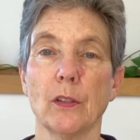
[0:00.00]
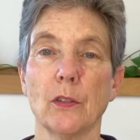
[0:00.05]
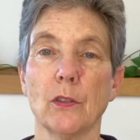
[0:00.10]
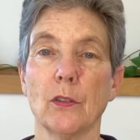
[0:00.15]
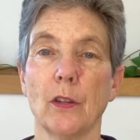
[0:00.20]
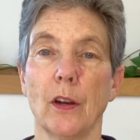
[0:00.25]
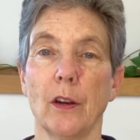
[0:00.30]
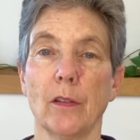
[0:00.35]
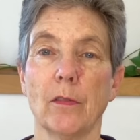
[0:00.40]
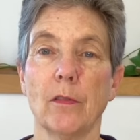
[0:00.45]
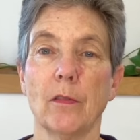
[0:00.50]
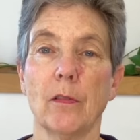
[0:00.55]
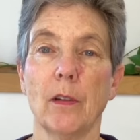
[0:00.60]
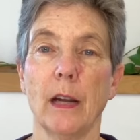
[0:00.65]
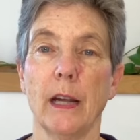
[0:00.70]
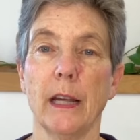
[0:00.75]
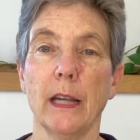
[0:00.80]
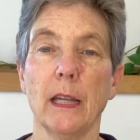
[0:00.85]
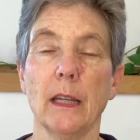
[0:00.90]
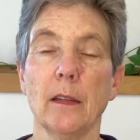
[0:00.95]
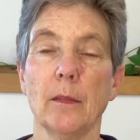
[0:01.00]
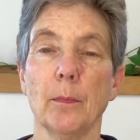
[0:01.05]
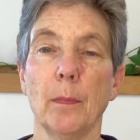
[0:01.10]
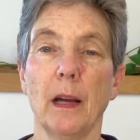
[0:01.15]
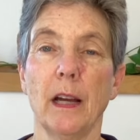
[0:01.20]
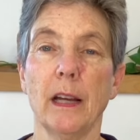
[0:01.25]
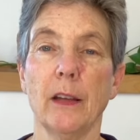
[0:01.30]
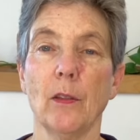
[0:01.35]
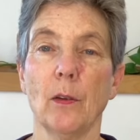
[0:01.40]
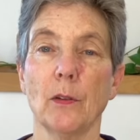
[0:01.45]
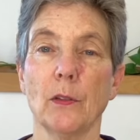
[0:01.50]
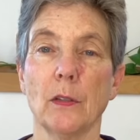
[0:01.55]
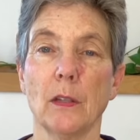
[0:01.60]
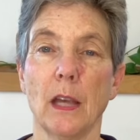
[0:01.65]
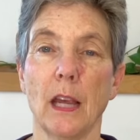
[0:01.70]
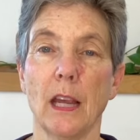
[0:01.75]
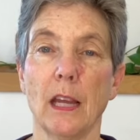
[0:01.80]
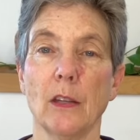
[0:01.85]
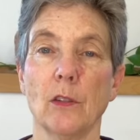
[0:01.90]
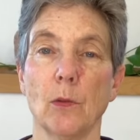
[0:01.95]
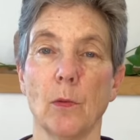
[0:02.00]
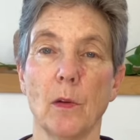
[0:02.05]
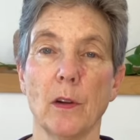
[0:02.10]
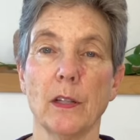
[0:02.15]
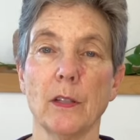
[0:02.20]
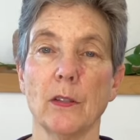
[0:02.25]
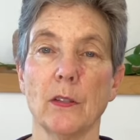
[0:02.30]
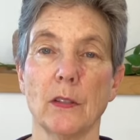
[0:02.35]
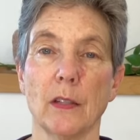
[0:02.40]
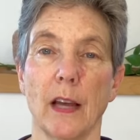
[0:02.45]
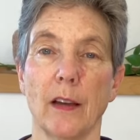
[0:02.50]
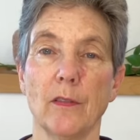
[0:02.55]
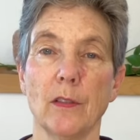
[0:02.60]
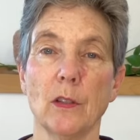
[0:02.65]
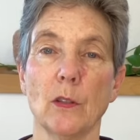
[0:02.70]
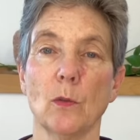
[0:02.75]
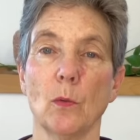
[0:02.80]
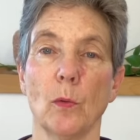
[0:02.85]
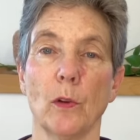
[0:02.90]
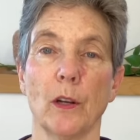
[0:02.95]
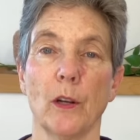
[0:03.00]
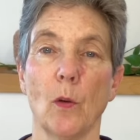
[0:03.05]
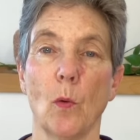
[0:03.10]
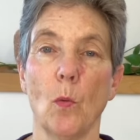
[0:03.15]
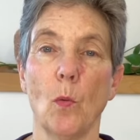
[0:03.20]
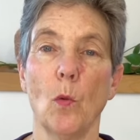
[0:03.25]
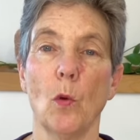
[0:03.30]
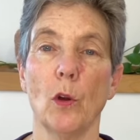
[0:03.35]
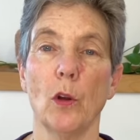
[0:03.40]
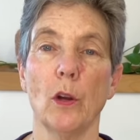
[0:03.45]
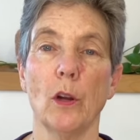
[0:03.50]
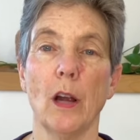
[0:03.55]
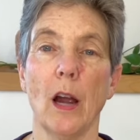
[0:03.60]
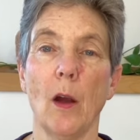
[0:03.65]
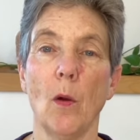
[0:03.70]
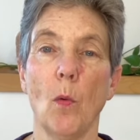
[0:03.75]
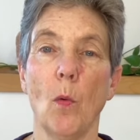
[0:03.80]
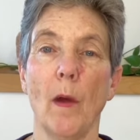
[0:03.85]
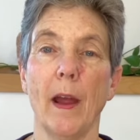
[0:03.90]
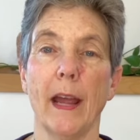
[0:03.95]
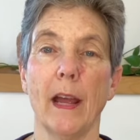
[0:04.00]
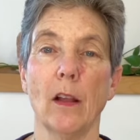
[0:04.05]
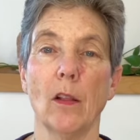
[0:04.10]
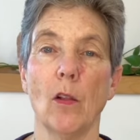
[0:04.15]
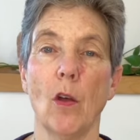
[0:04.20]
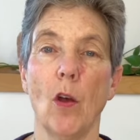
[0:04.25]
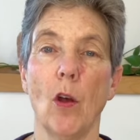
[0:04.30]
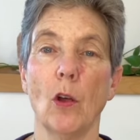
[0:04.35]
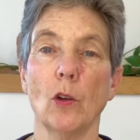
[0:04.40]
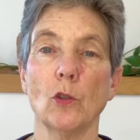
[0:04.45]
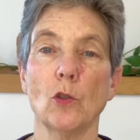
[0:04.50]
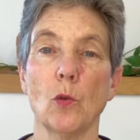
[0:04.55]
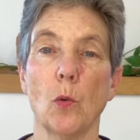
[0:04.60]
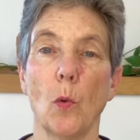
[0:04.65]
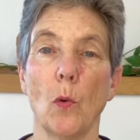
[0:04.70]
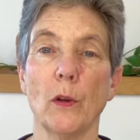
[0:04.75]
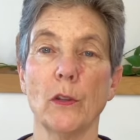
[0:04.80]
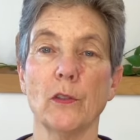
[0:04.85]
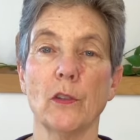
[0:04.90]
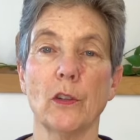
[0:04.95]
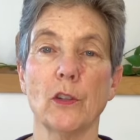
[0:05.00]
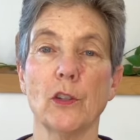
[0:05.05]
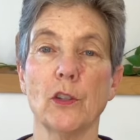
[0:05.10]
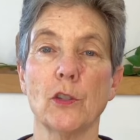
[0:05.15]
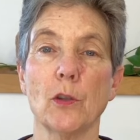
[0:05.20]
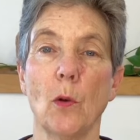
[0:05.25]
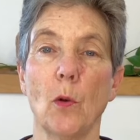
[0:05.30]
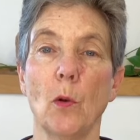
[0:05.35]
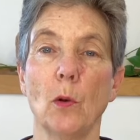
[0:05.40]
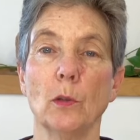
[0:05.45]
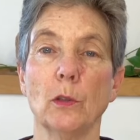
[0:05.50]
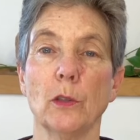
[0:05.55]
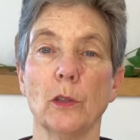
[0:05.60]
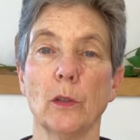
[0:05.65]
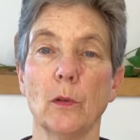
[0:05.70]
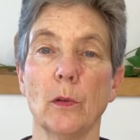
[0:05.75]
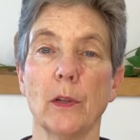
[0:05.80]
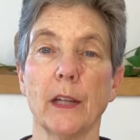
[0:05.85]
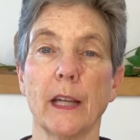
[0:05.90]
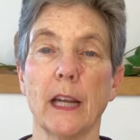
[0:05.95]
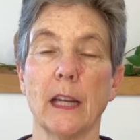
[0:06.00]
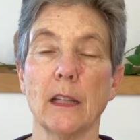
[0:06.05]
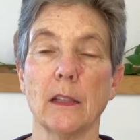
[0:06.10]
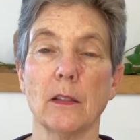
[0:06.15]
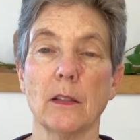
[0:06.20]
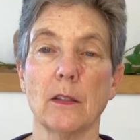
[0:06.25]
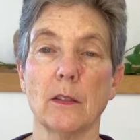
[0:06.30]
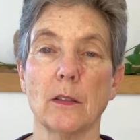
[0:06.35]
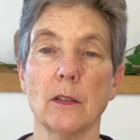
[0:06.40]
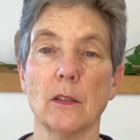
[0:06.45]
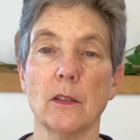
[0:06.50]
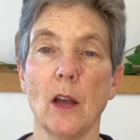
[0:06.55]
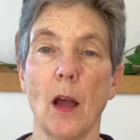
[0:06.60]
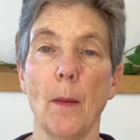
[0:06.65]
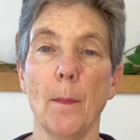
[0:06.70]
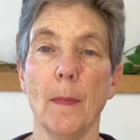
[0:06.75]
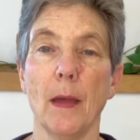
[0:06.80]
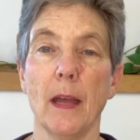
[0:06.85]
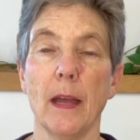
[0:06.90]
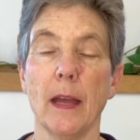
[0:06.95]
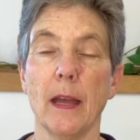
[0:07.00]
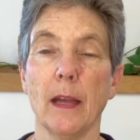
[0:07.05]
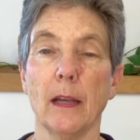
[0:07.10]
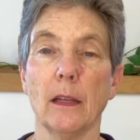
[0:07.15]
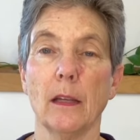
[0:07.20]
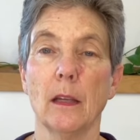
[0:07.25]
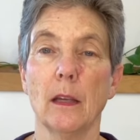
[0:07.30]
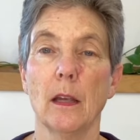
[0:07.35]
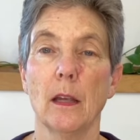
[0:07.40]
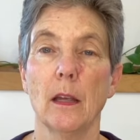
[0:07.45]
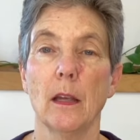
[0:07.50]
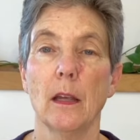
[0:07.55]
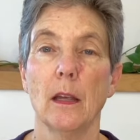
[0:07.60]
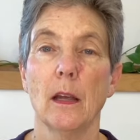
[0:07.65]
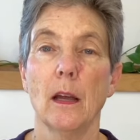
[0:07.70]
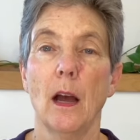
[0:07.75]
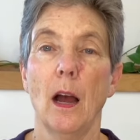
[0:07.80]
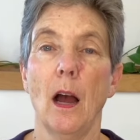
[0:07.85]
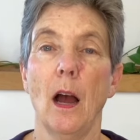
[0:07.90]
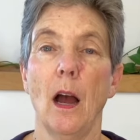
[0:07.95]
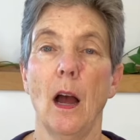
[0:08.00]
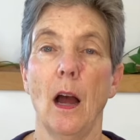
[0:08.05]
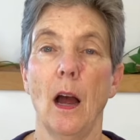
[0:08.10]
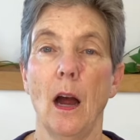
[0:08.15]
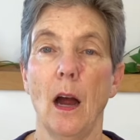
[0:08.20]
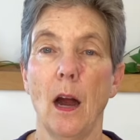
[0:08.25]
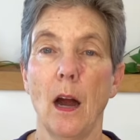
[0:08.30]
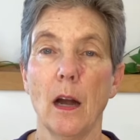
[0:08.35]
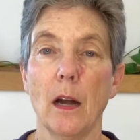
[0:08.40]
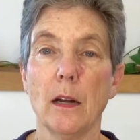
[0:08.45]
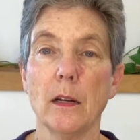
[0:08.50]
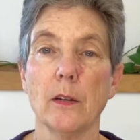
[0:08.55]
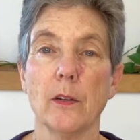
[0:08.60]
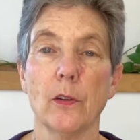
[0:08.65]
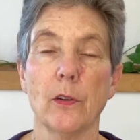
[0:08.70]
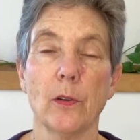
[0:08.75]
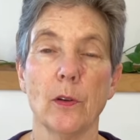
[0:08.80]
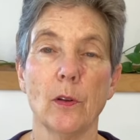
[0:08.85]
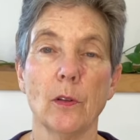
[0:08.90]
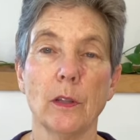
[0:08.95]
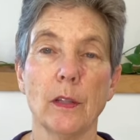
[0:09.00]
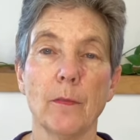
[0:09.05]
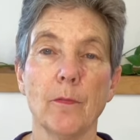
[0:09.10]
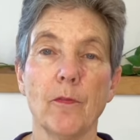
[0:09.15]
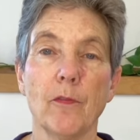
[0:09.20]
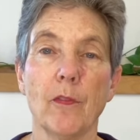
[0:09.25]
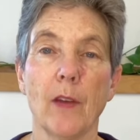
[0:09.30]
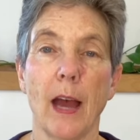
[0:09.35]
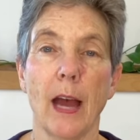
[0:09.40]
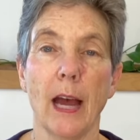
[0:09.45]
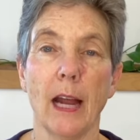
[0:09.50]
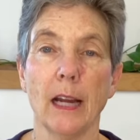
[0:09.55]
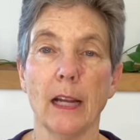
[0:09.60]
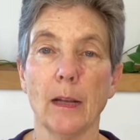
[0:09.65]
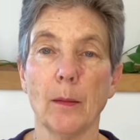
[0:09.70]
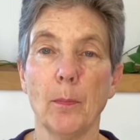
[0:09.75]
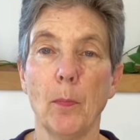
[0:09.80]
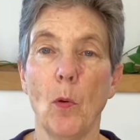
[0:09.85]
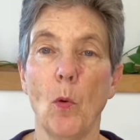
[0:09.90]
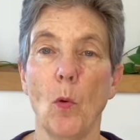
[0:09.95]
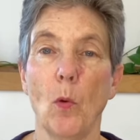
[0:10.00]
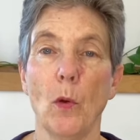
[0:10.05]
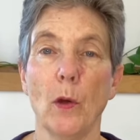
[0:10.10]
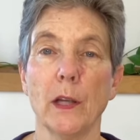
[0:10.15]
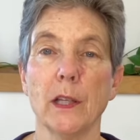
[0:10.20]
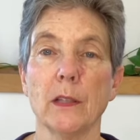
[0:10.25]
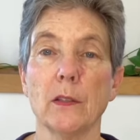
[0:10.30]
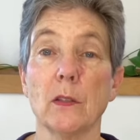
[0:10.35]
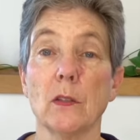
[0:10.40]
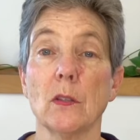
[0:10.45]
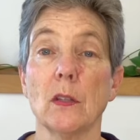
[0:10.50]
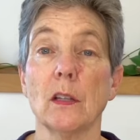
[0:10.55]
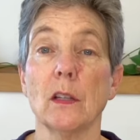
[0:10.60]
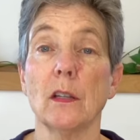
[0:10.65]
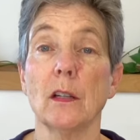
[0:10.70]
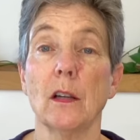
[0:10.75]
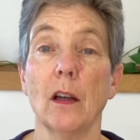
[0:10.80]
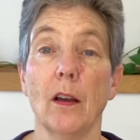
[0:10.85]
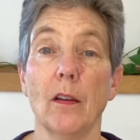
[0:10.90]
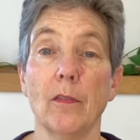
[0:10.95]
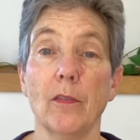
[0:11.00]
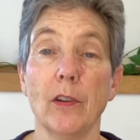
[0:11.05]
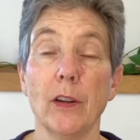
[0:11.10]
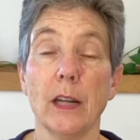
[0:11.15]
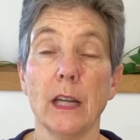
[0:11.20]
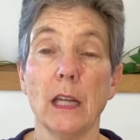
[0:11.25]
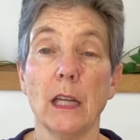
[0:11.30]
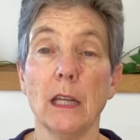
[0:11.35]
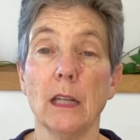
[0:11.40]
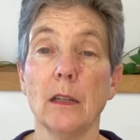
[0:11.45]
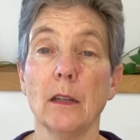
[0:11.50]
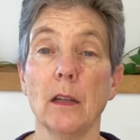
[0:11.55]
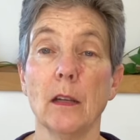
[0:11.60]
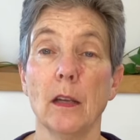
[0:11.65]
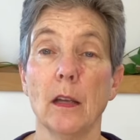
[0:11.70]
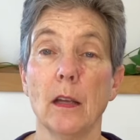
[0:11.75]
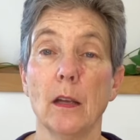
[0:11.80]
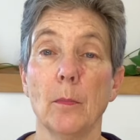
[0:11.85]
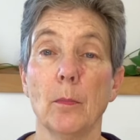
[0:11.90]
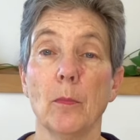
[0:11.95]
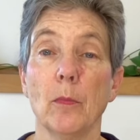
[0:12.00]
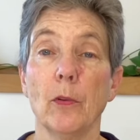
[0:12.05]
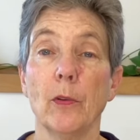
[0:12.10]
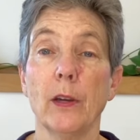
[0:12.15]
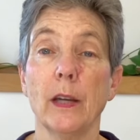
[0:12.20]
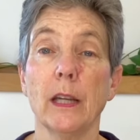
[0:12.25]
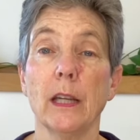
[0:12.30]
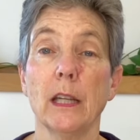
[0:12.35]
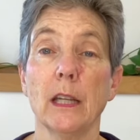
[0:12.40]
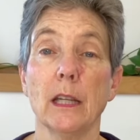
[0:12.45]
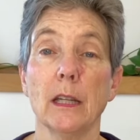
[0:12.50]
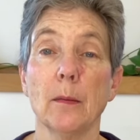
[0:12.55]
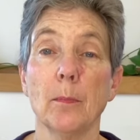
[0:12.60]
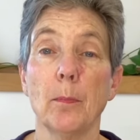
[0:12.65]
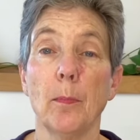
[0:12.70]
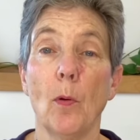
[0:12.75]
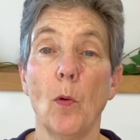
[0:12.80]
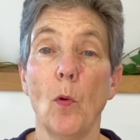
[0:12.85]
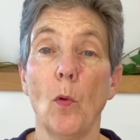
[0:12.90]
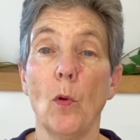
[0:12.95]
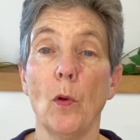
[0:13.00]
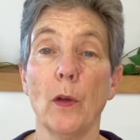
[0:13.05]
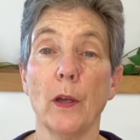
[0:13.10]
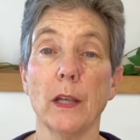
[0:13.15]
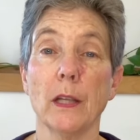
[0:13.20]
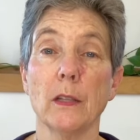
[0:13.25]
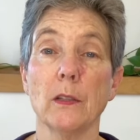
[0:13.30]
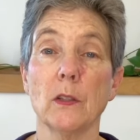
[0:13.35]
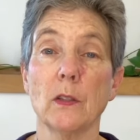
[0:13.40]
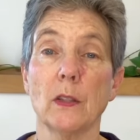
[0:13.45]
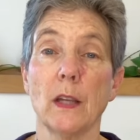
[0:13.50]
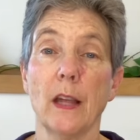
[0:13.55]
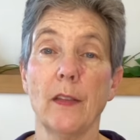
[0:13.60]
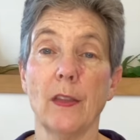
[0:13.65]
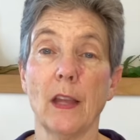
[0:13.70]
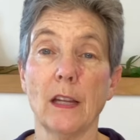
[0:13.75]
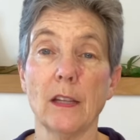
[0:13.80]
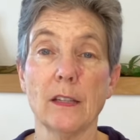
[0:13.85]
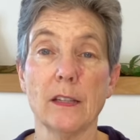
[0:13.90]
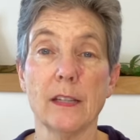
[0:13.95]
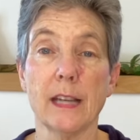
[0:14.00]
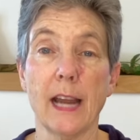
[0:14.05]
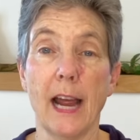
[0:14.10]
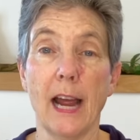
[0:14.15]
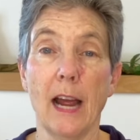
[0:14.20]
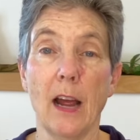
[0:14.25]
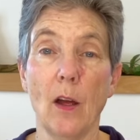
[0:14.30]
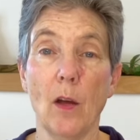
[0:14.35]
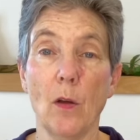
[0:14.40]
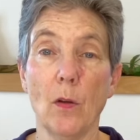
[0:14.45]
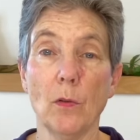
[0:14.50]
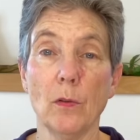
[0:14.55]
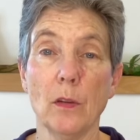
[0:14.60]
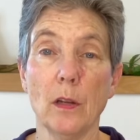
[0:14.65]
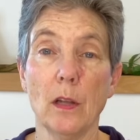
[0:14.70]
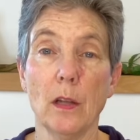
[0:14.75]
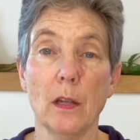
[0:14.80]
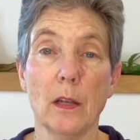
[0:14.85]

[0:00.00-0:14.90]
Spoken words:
start right by those K27s. We're gonna work our way along towards our shoulder. We're getting stomach, heart neurolymphatic points, the governing meridian points, and then down